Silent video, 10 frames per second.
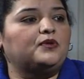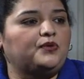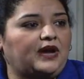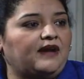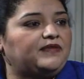
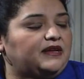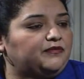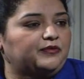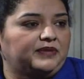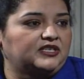who have the
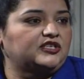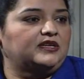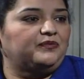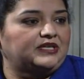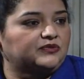information
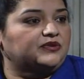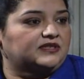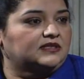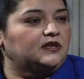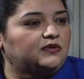and
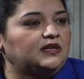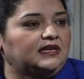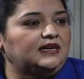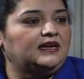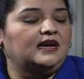resources
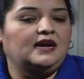locally.